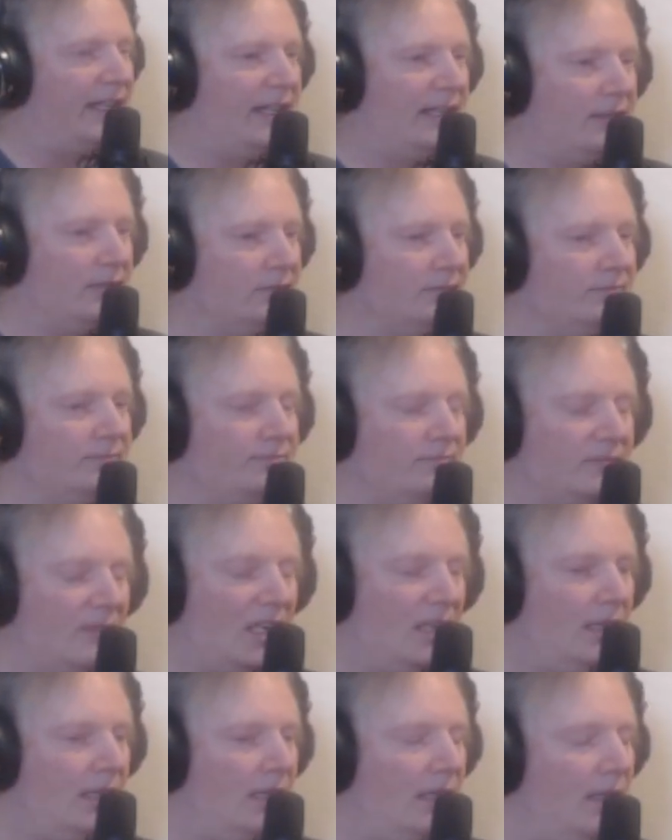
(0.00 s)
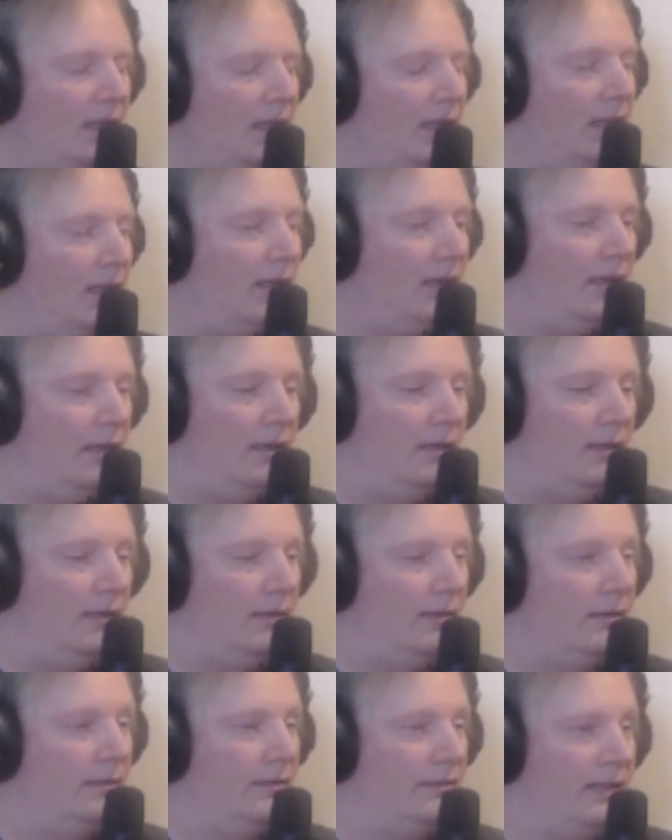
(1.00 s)
out. And
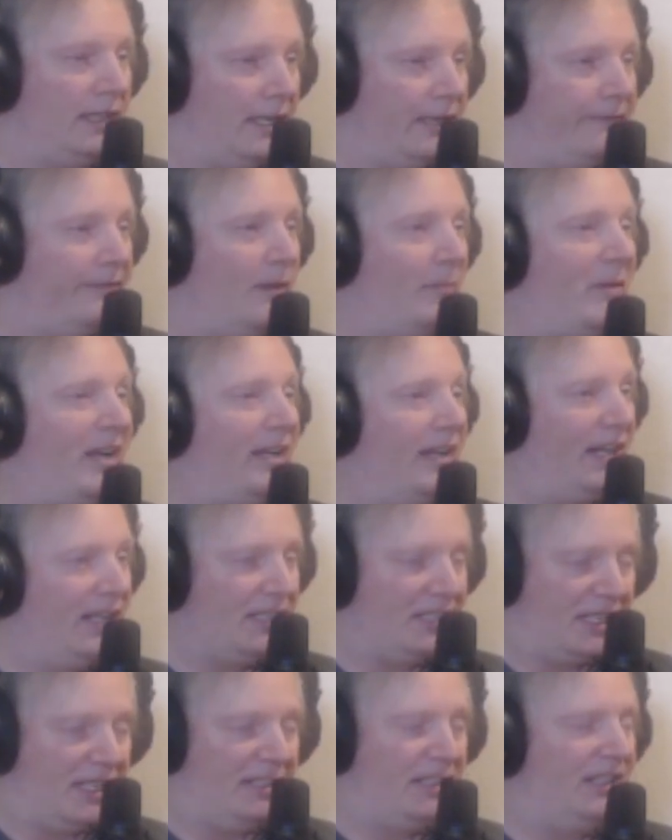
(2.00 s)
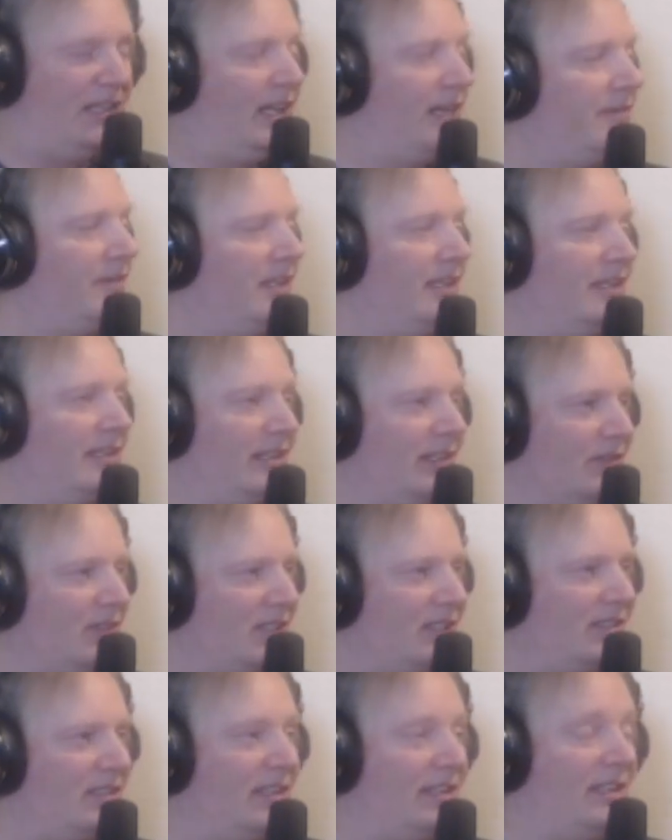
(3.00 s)
then I felt my eyes getting heavy. And I was
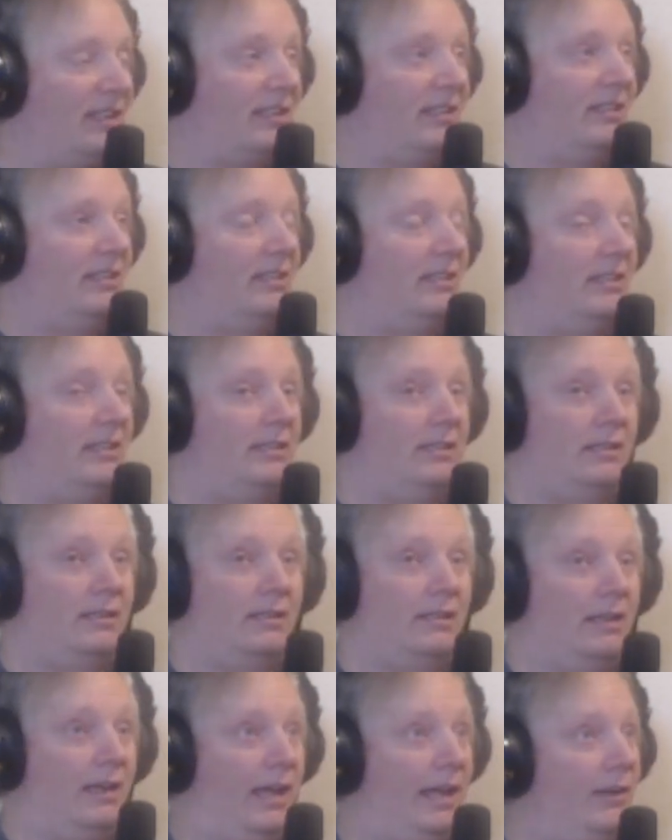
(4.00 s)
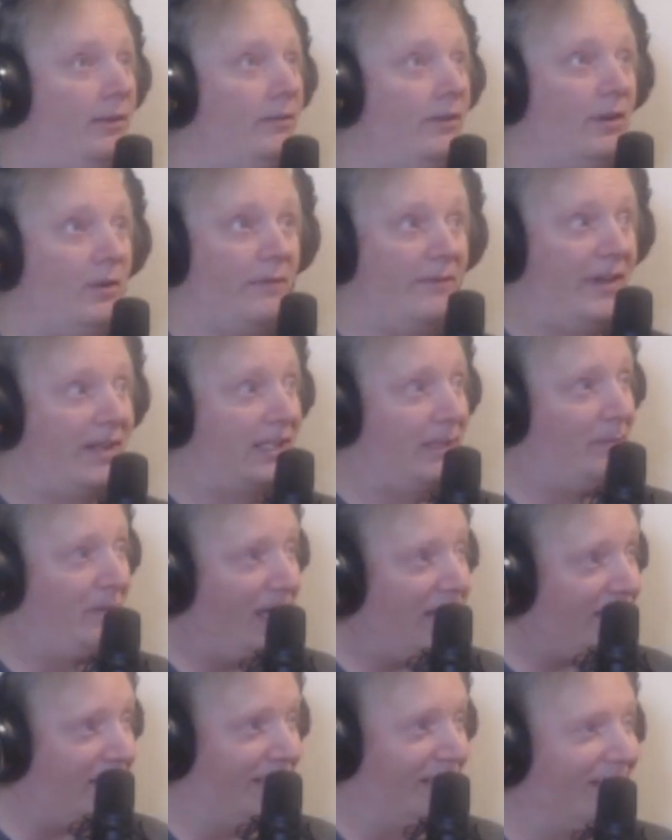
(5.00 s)
just like, I don't know if I can
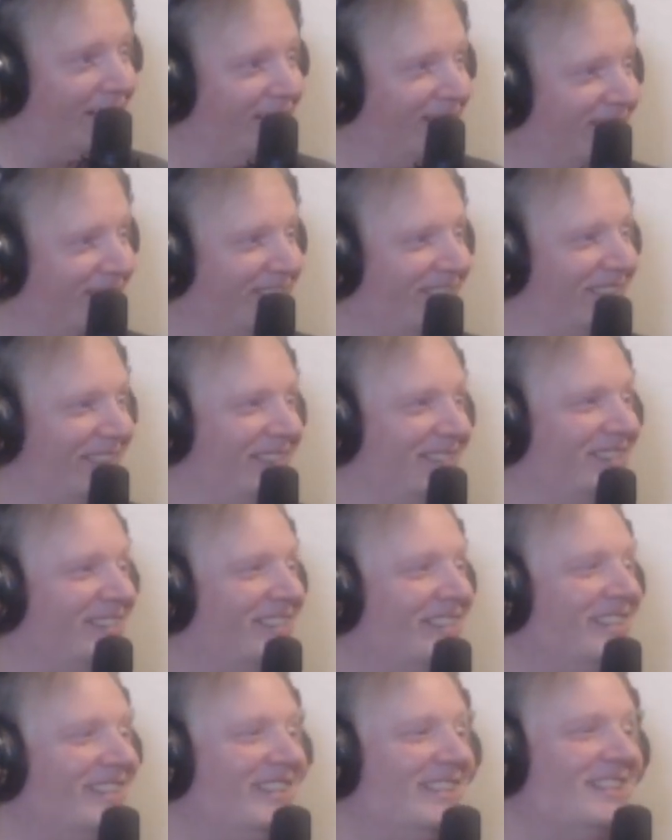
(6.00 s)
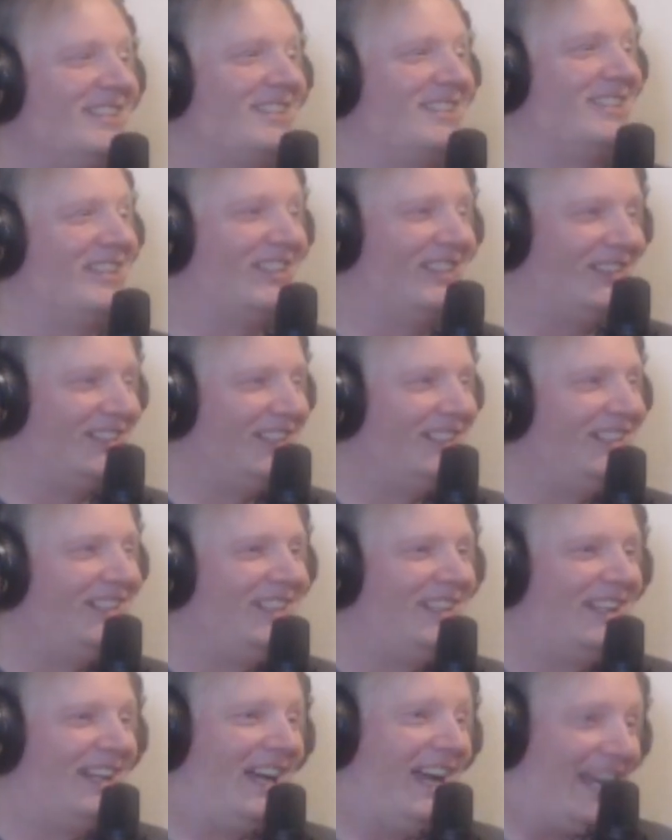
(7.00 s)
make it. So
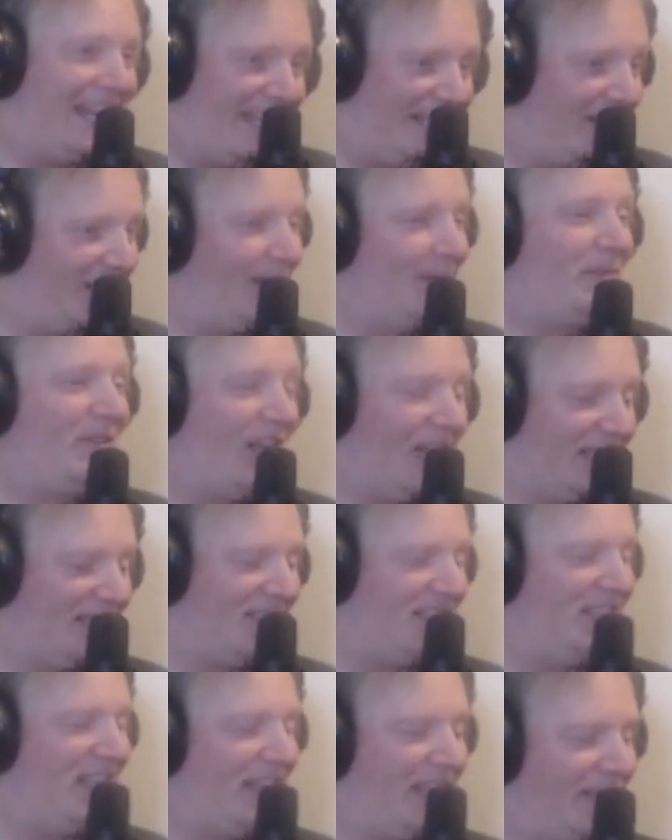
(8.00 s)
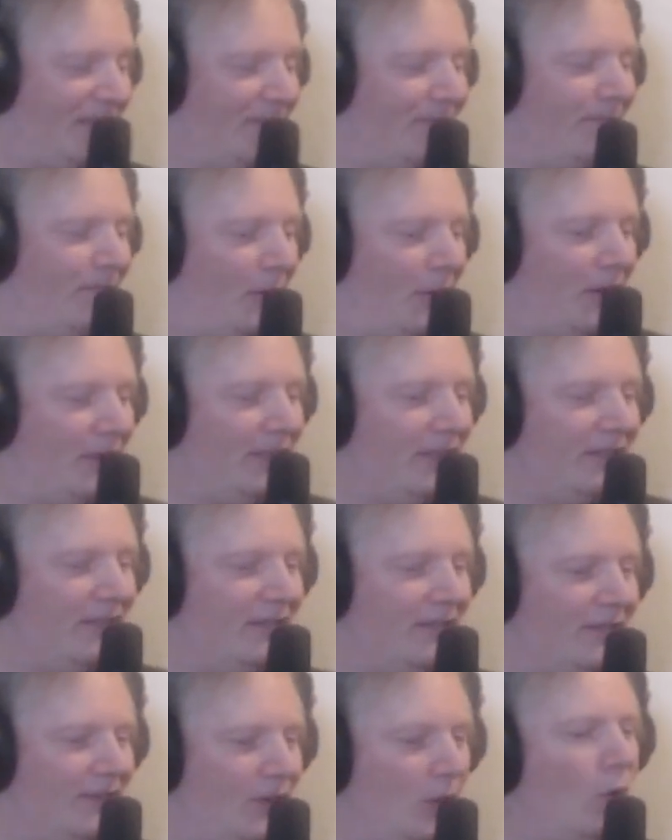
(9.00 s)
I ended up not staying for the
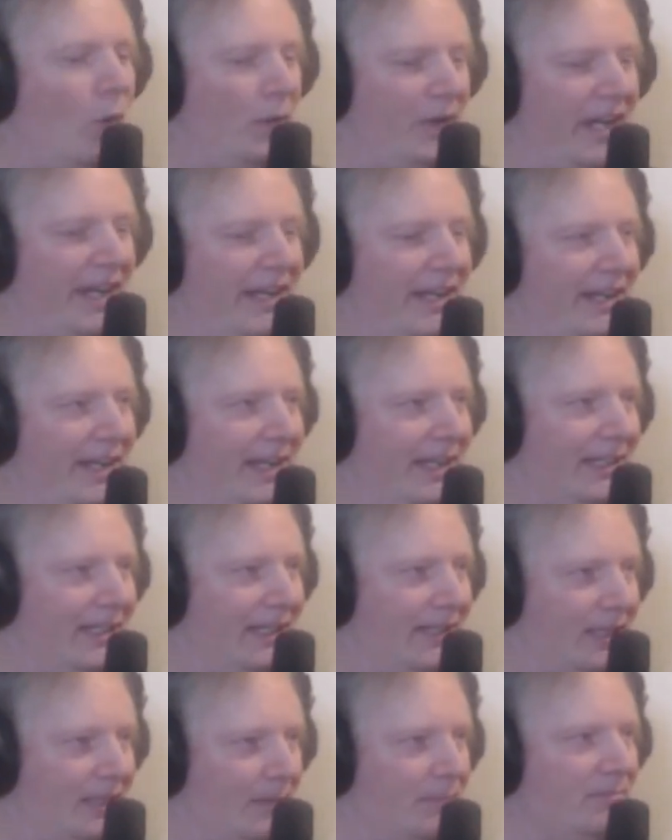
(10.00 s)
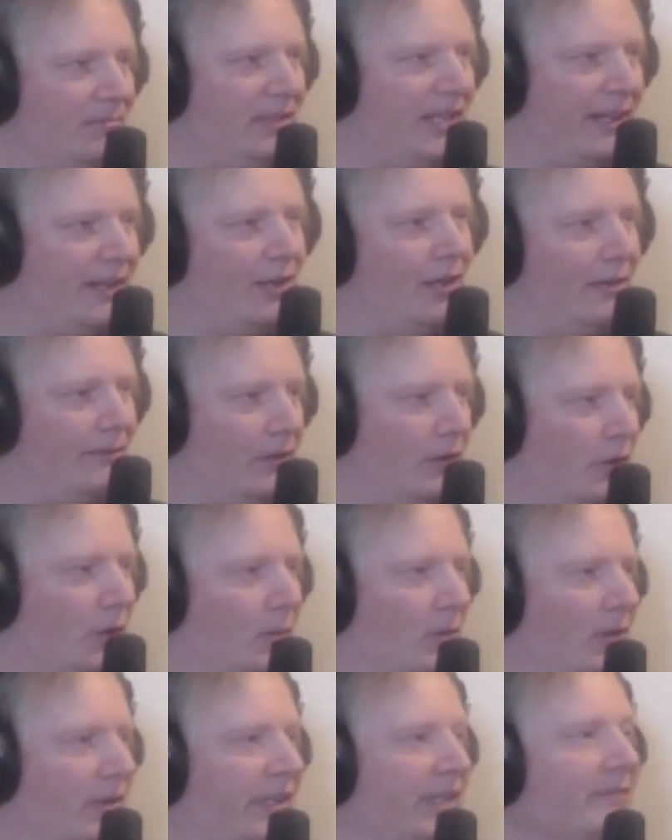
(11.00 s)
whole night. I ended up taking off a
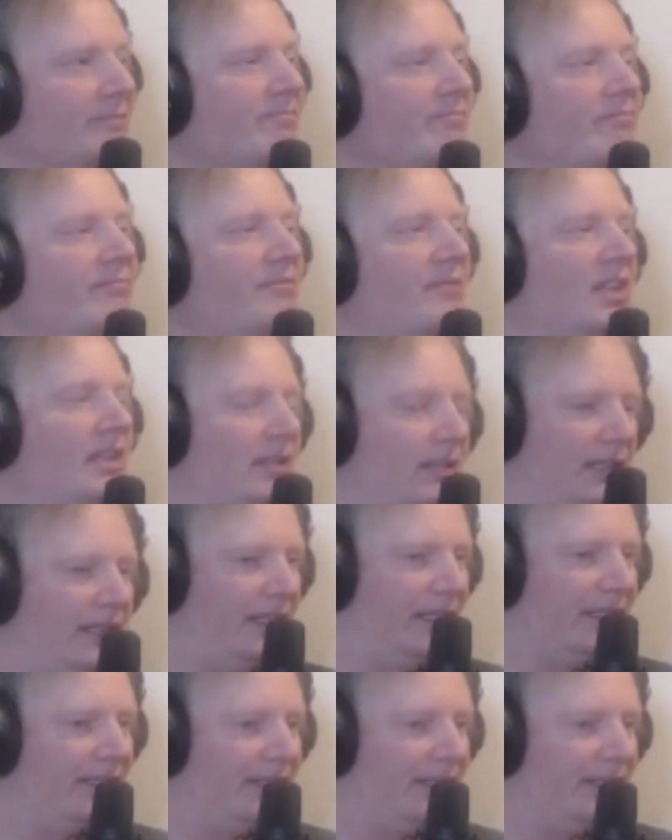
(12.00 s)
little early. And,